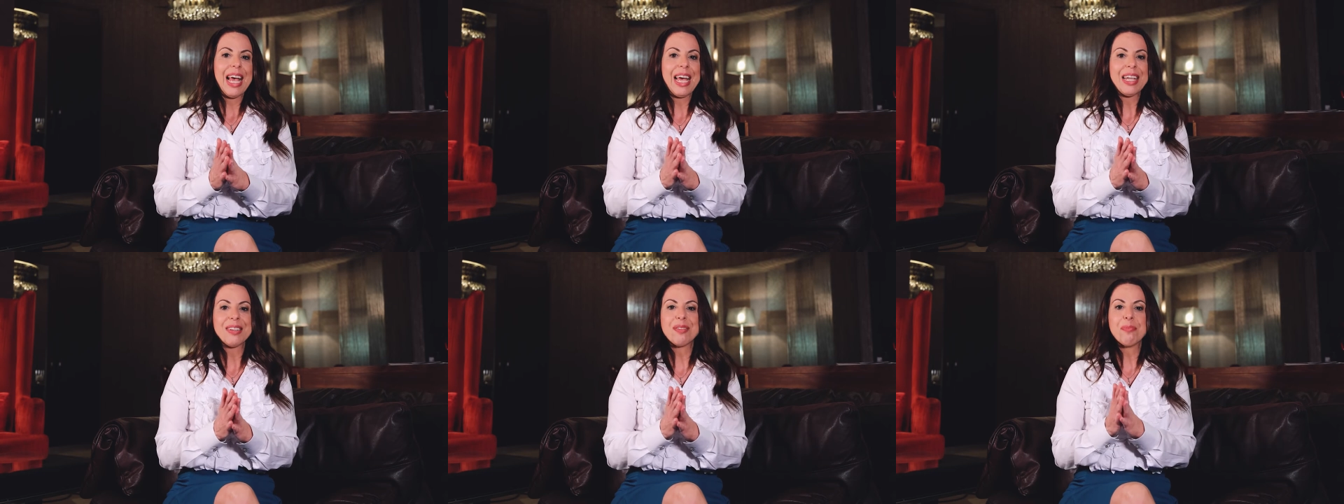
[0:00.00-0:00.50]

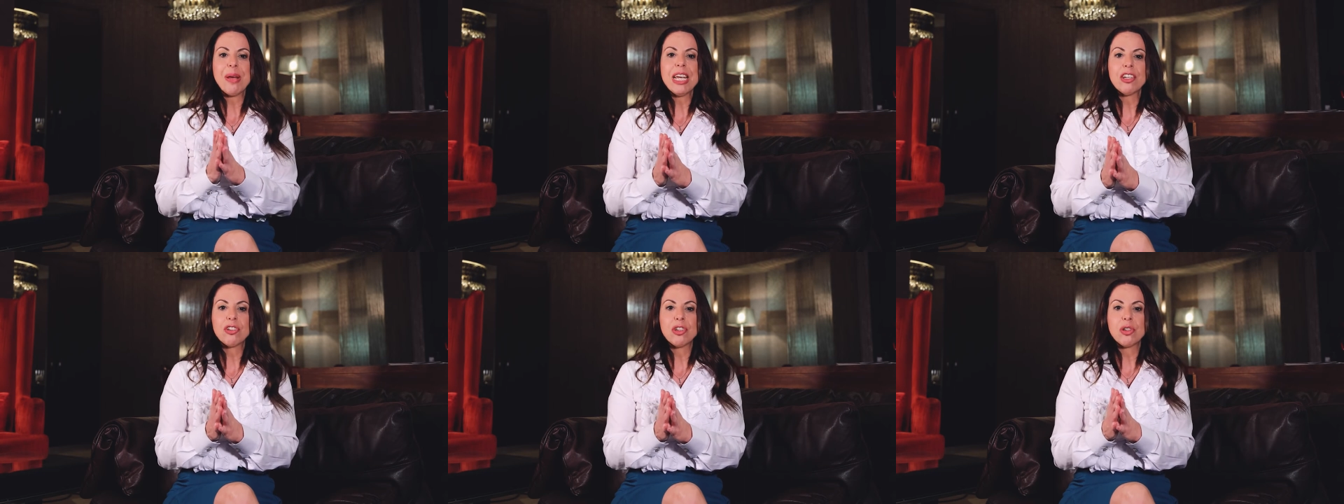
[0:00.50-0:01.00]
And
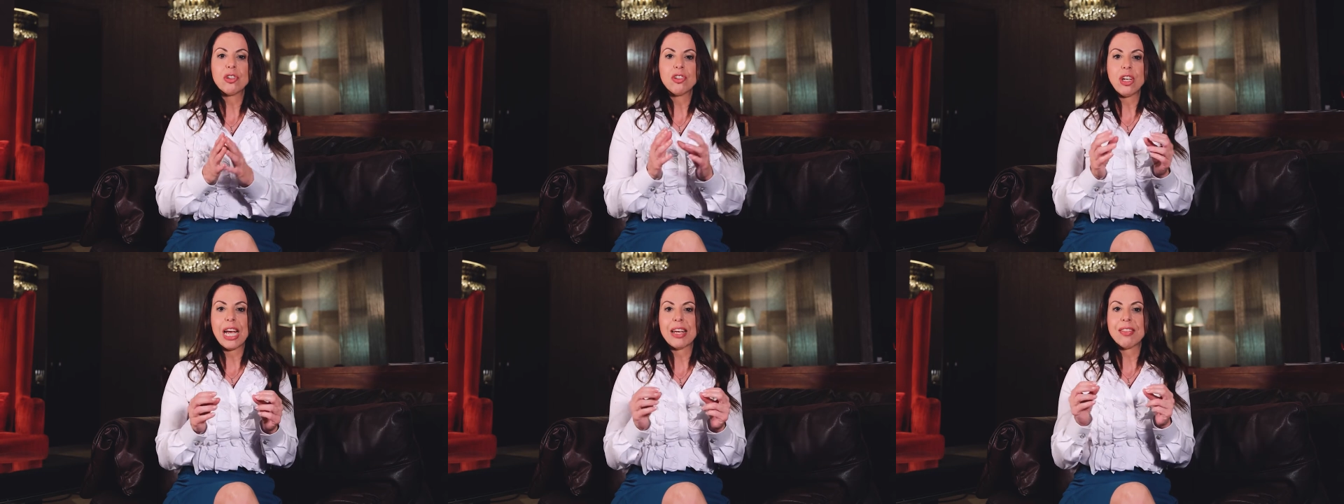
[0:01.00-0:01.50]
make sure you
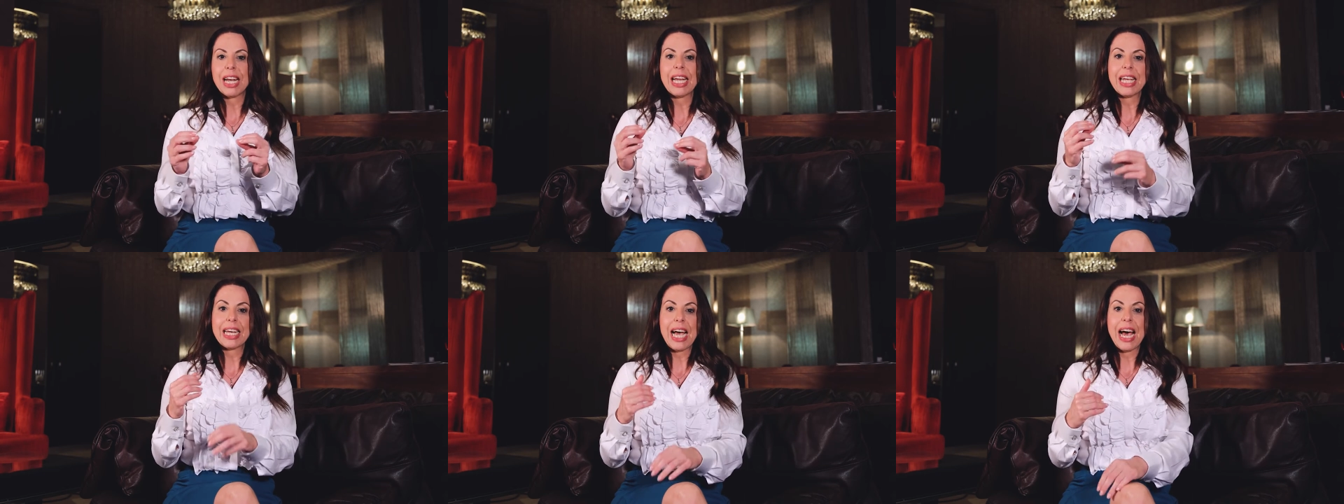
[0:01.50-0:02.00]
check the
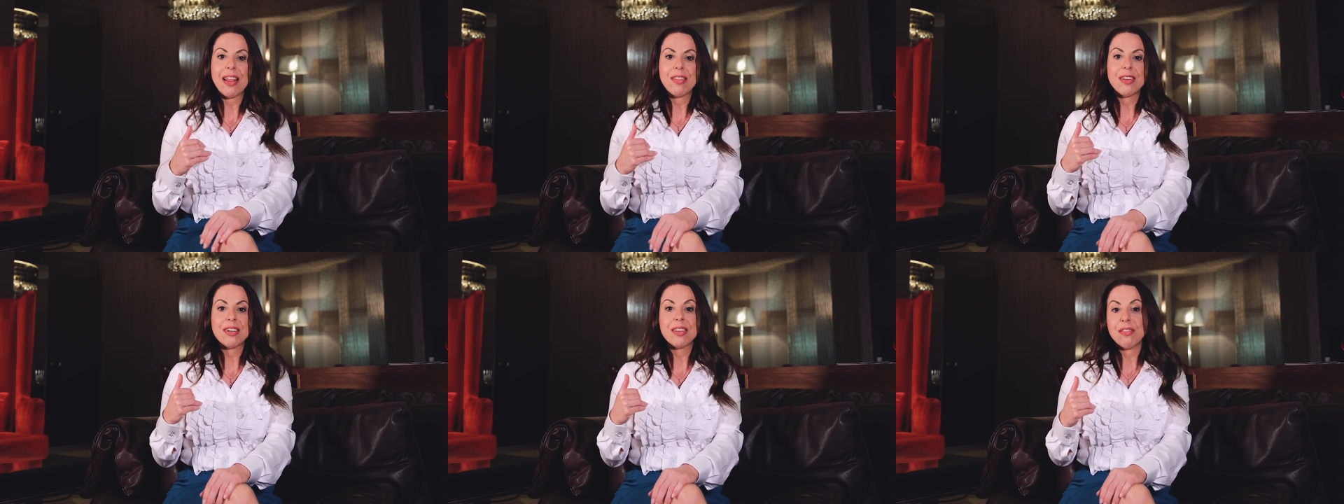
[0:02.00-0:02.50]
link
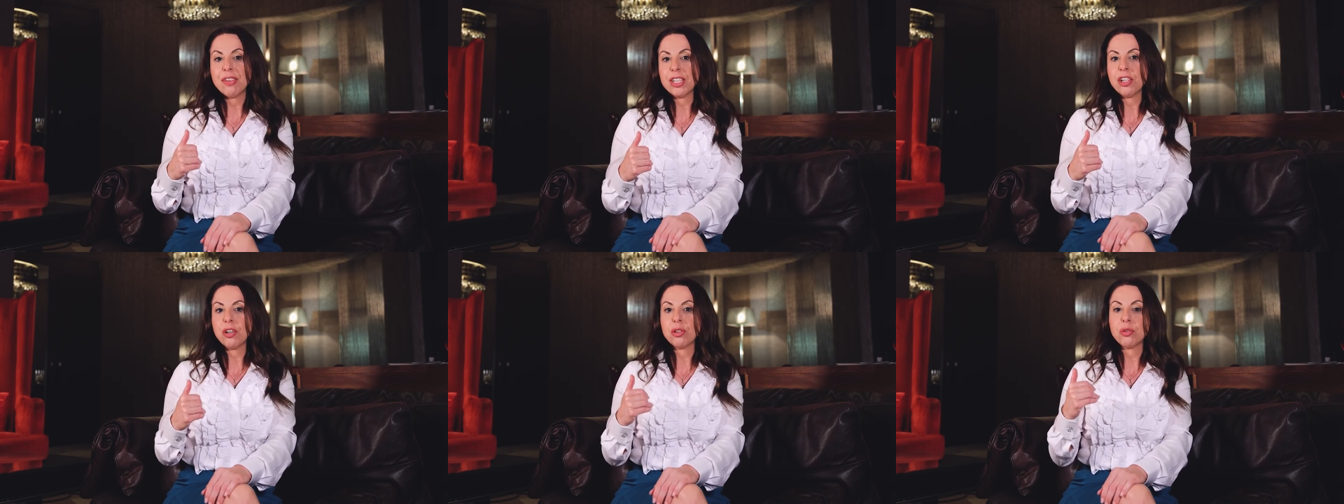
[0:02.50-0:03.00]
under the
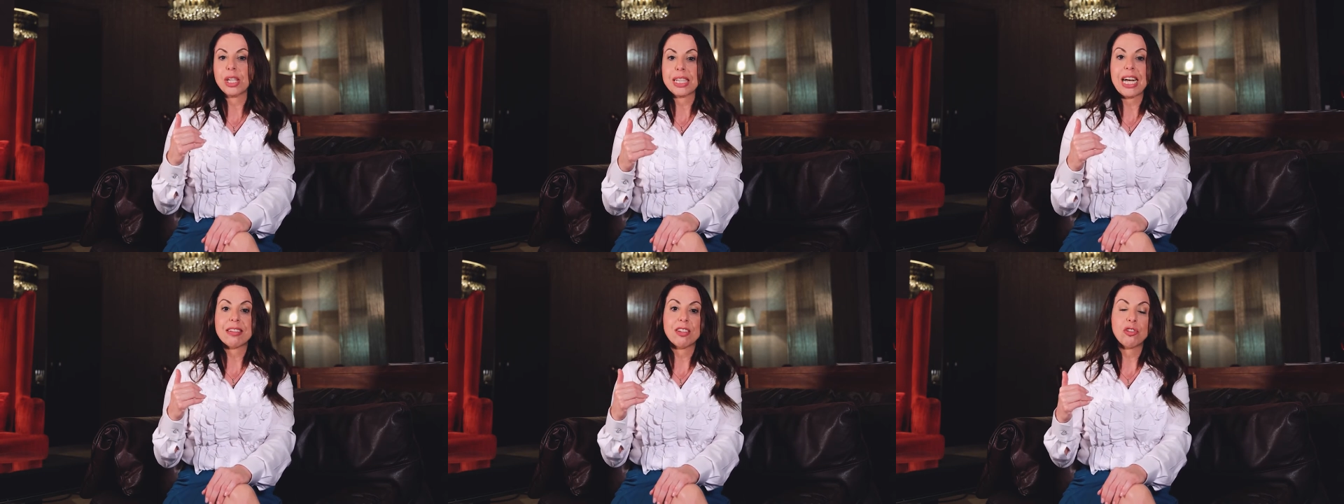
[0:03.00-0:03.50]
video to
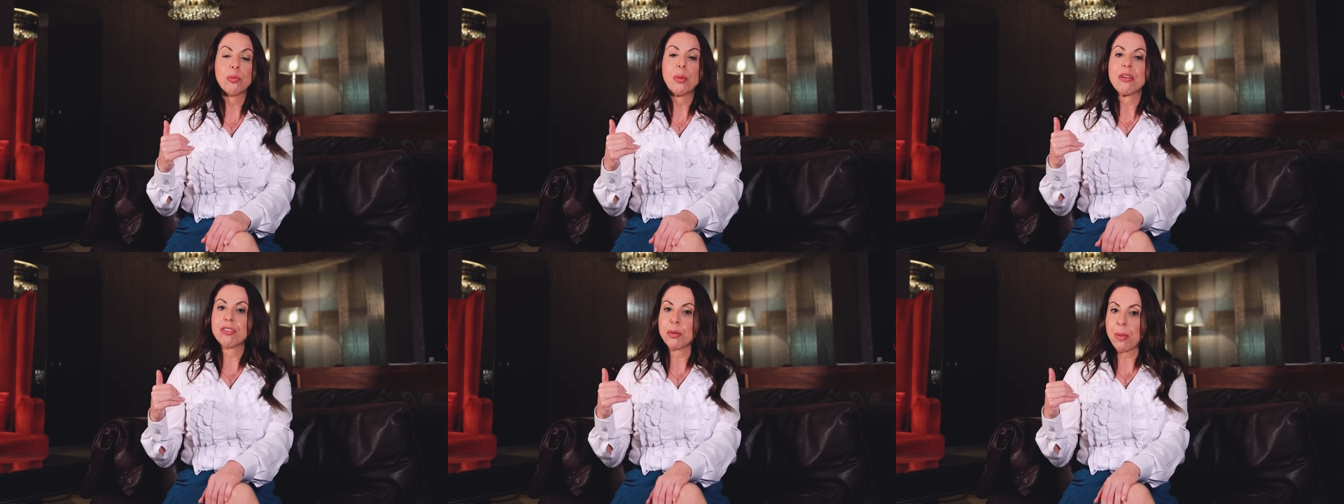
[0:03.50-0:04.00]
get access to
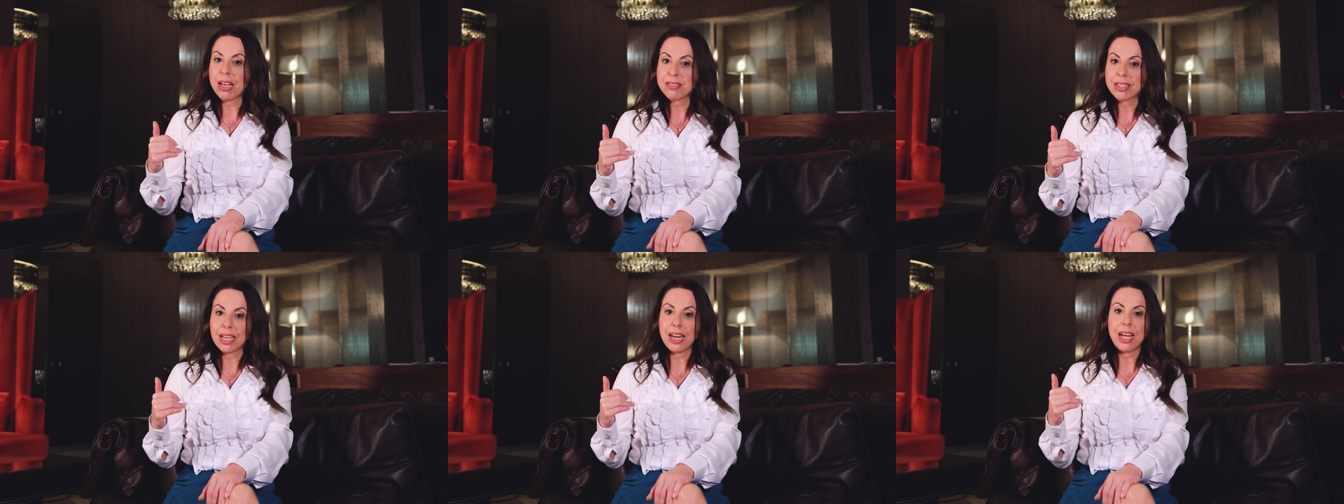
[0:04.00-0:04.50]
my free
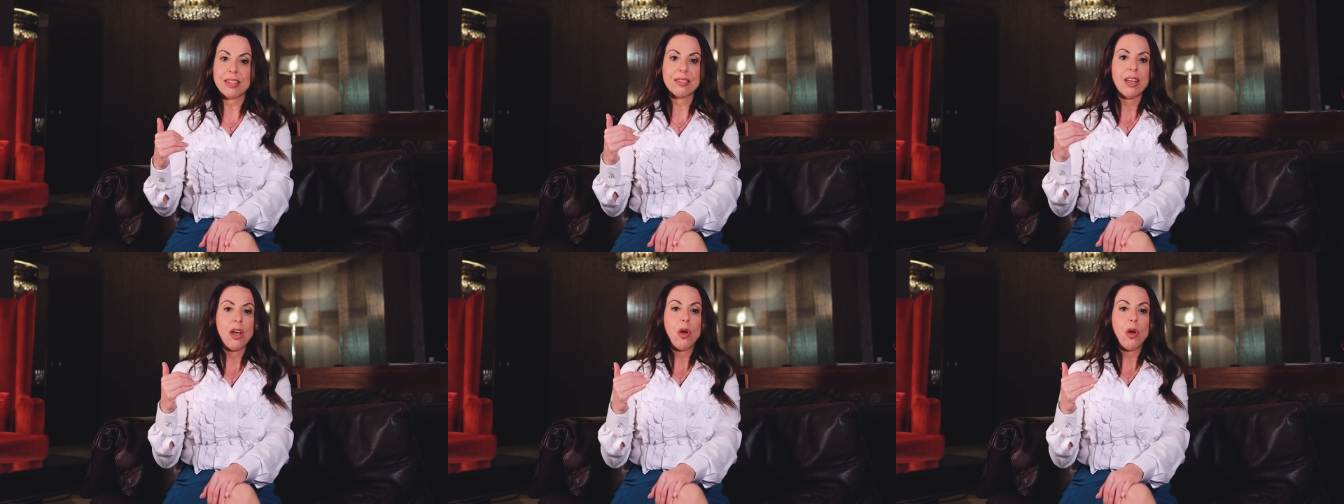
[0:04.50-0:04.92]
masterclass,